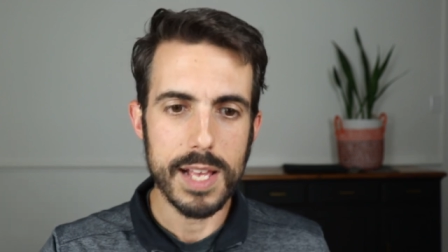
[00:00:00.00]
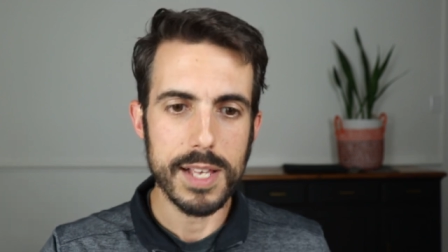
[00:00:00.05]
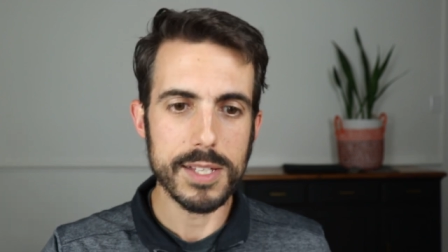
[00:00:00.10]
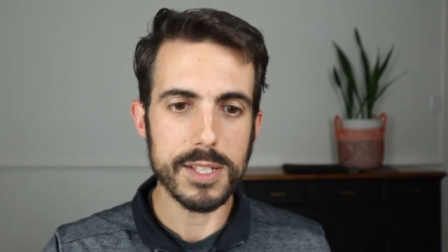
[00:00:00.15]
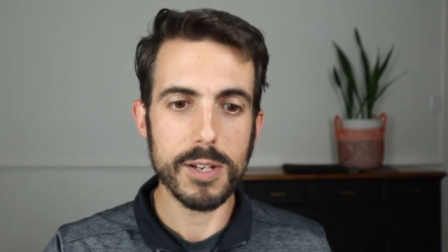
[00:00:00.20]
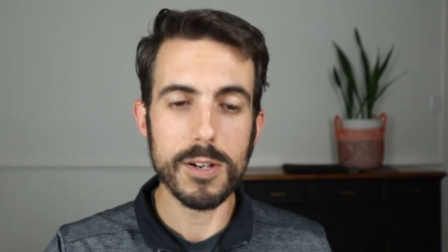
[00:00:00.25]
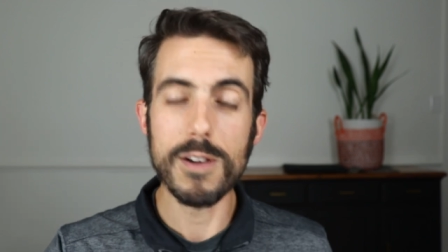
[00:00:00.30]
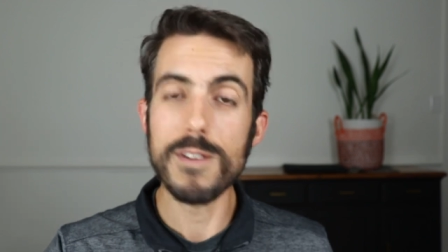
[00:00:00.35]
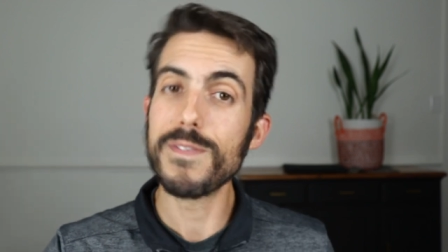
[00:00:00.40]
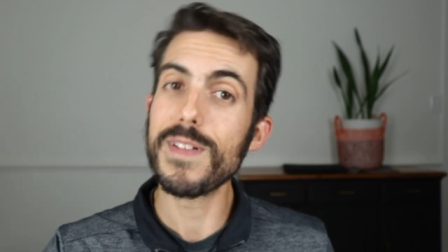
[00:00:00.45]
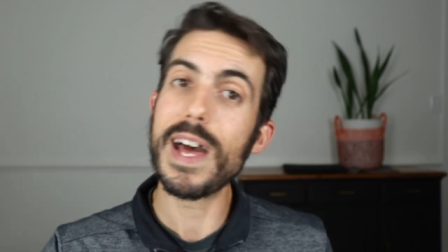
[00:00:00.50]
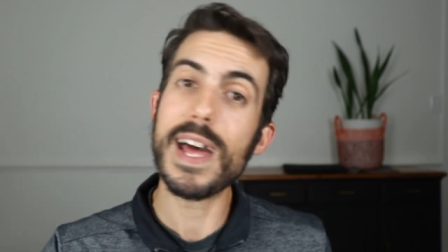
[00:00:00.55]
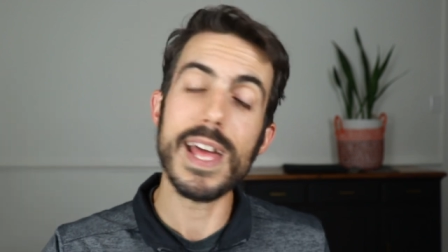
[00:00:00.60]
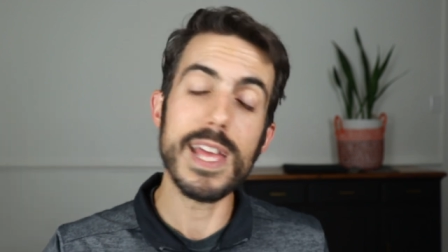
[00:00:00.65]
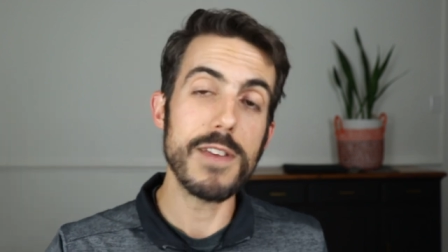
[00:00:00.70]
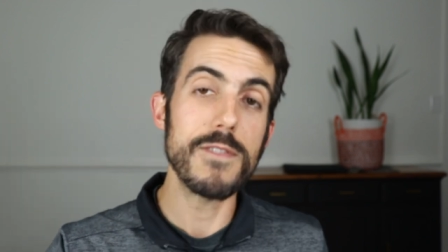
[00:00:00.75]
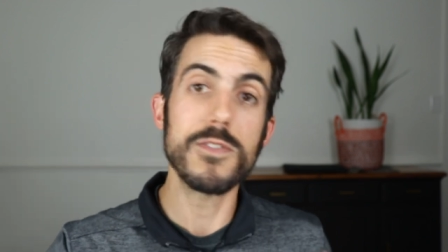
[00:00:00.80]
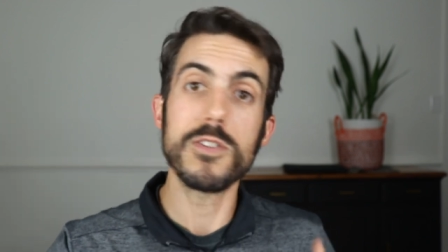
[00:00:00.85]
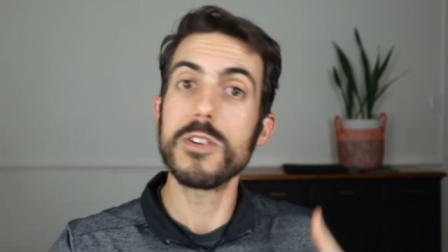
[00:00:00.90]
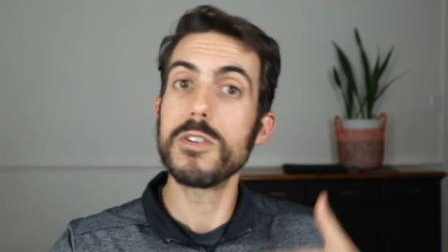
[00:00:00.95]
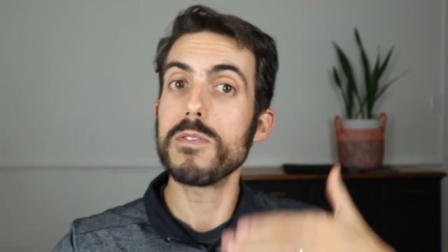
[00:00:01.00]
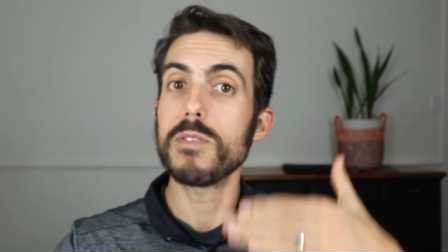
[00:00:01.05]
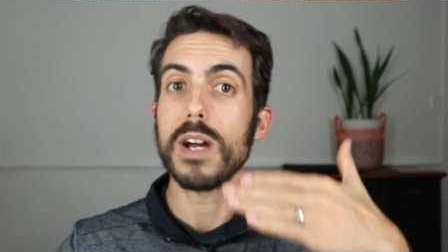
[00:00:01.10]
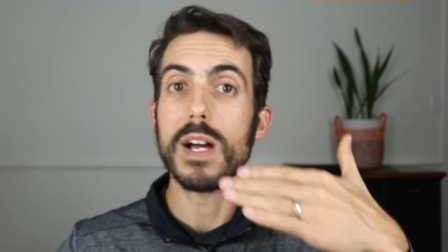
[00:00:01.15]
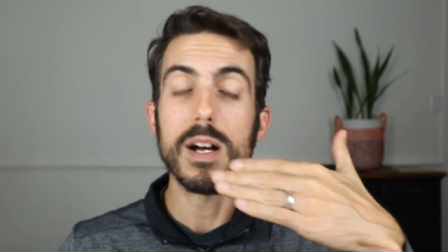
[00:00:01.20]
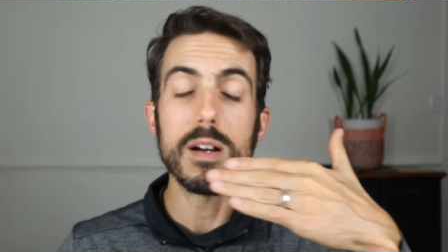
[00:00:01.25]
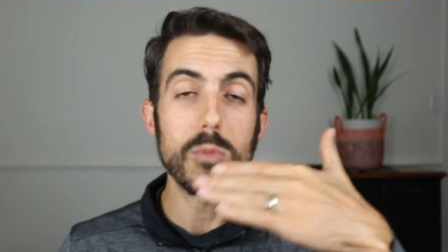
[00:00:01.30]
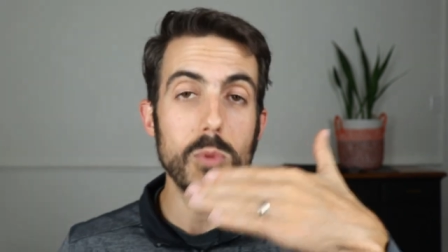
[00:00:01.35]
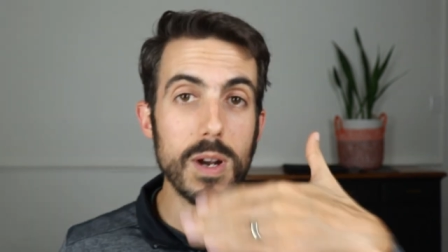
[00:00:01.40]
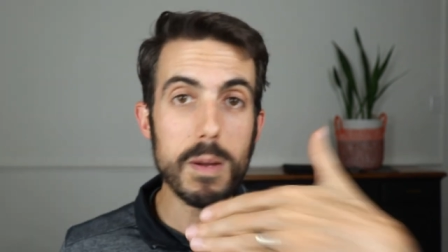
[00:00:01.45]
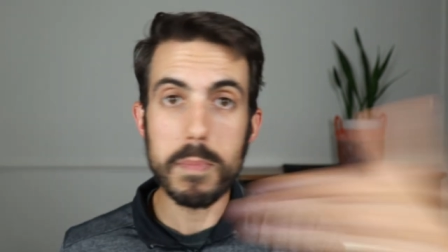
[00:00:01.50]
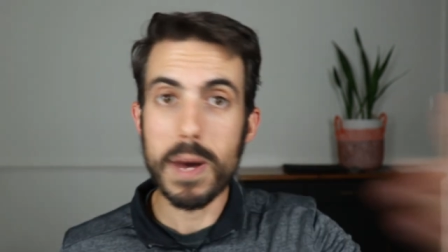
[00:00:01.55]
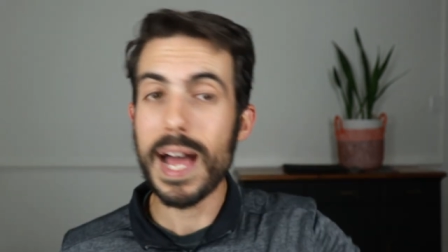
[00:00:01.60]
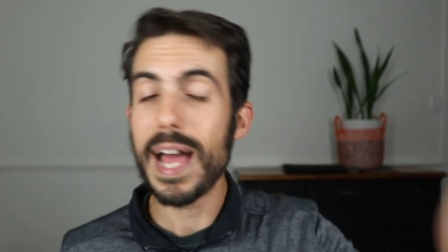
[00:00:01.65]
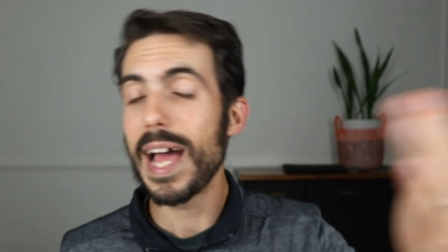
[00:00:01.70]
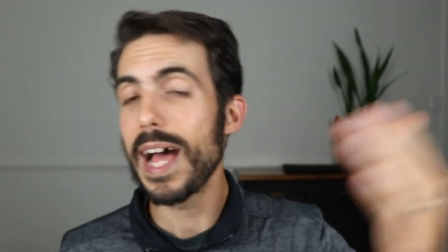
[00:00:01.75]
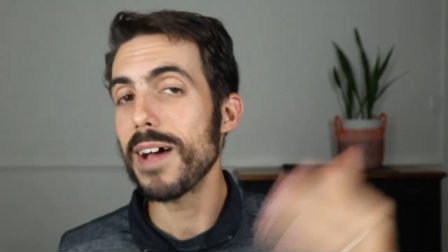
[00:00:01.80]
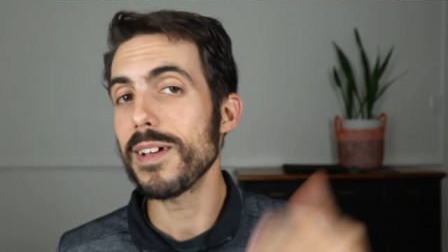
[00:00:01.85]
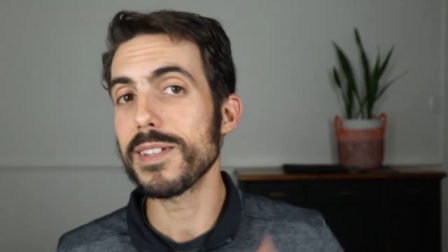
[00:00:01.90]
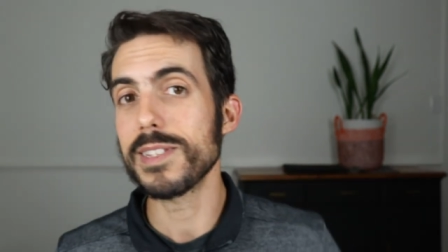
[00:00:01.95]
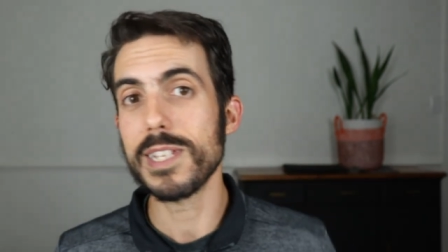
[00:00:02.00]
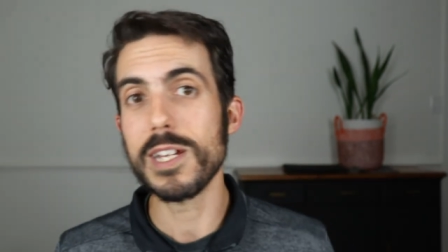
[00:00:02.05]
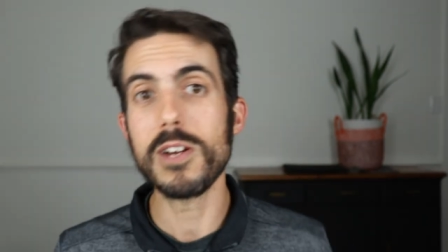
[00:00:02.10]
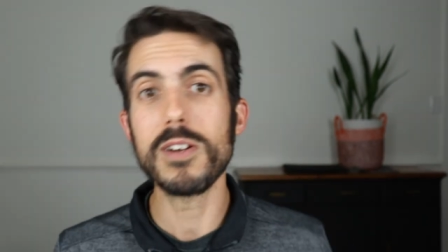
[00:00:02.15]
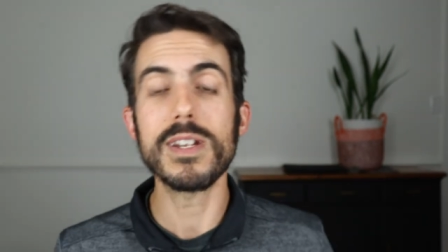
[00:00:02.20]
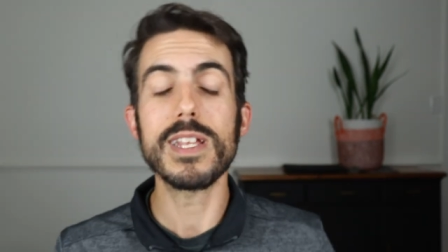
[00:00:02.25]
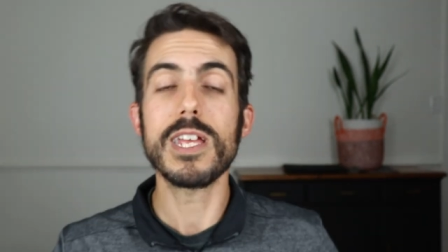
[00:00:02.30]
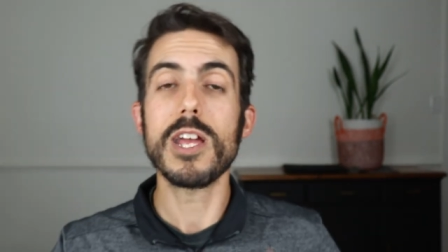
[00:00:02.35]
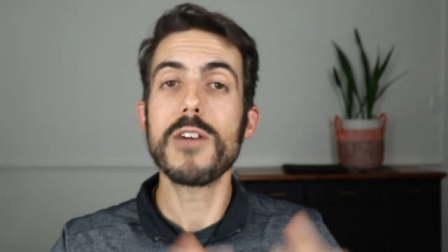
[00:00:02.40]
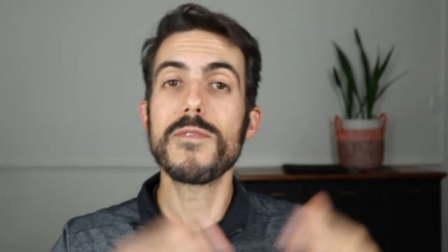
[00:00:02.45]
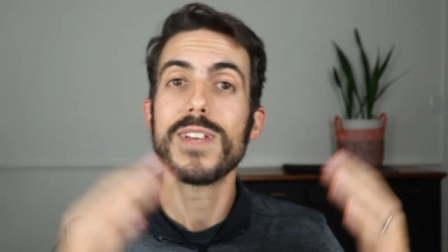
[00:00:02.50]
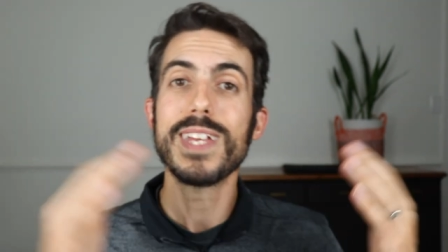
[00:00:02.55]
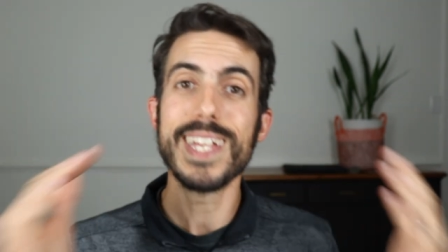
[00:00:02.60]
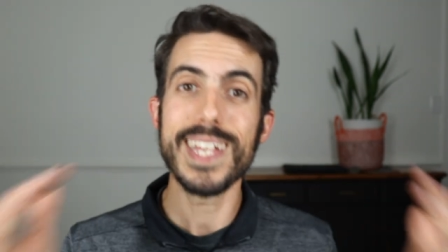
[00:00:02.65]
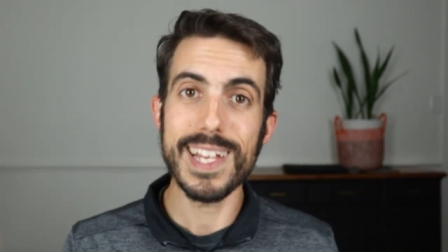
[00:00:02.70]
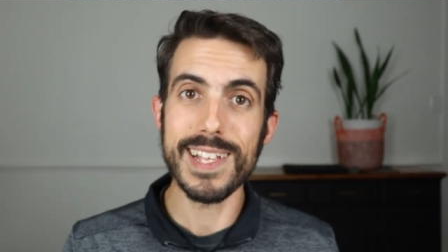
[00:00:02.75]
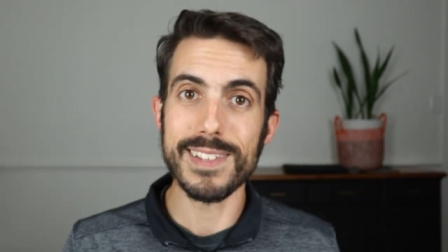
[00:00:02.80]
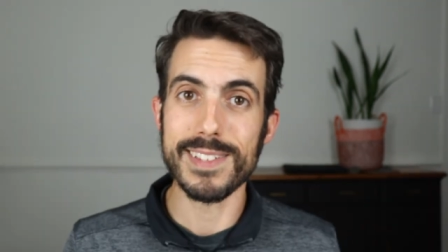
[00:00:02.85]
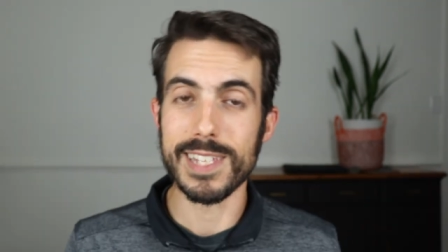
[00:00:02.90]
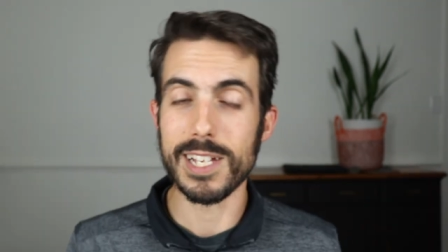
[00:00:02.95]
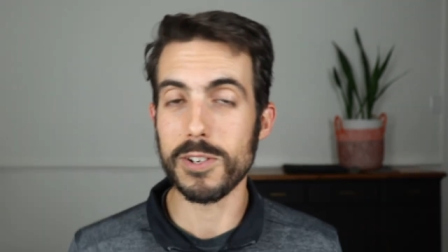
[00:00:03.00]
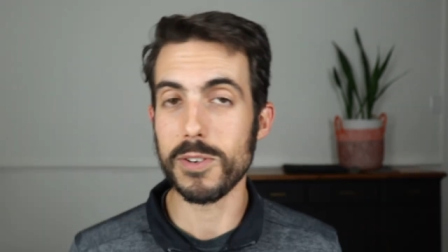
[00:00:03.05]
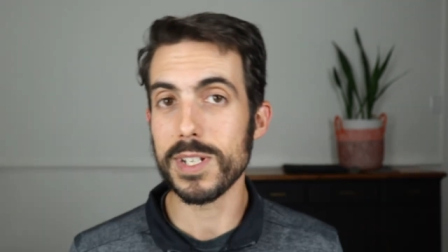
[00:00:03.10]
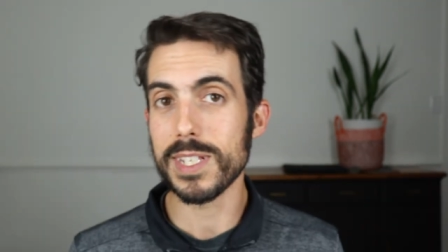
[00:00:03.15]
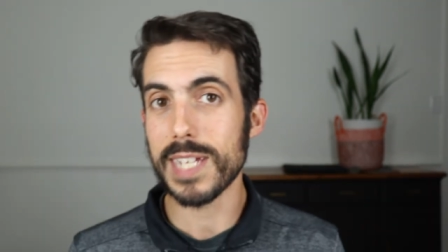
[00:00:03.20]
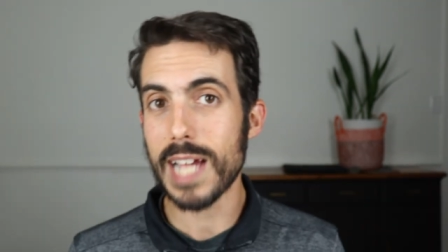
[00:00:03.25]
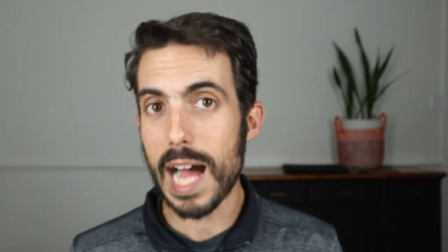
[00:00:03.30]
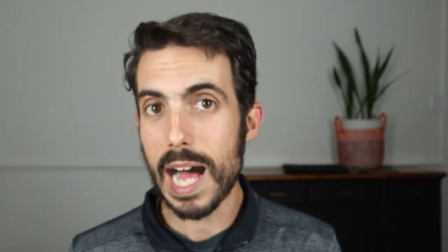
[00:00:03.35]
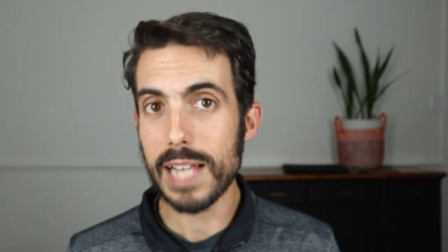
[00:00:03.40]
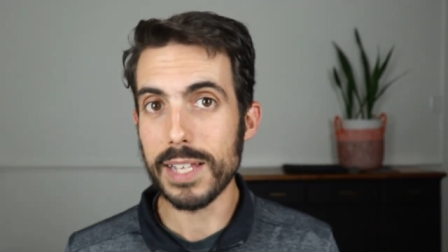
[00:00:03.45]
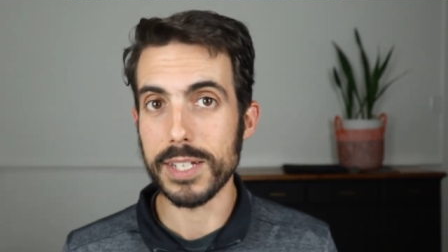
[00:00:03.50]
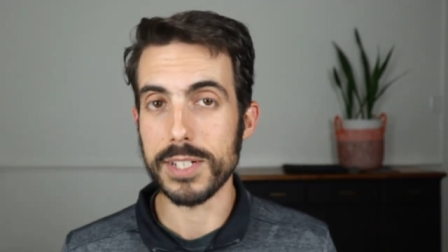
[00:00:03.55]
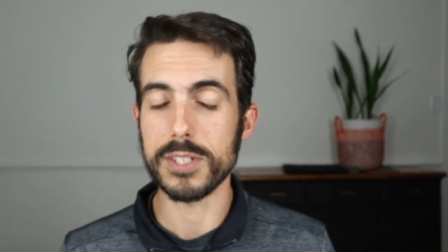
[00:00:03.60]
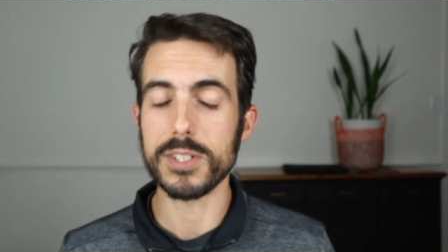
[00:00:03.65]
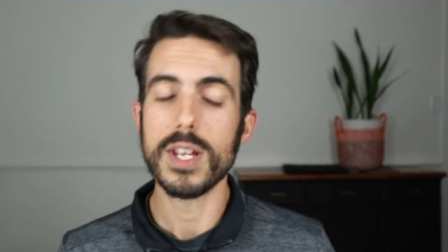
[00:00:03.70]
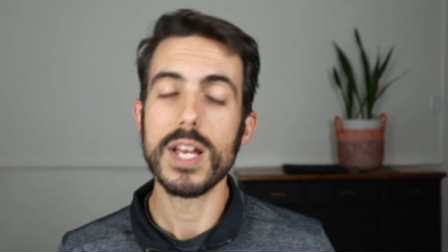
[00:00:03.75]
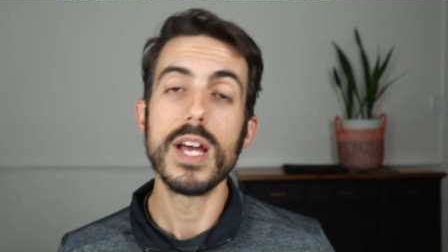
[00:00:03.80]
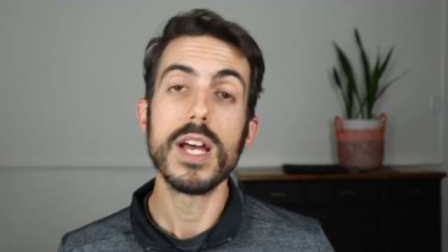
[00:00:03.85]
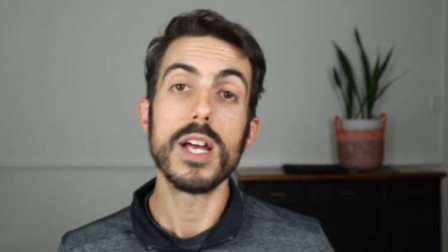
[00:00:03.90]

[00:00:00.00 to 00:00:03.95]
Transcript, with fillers: So if you want to buy a house there and you have kids that are in college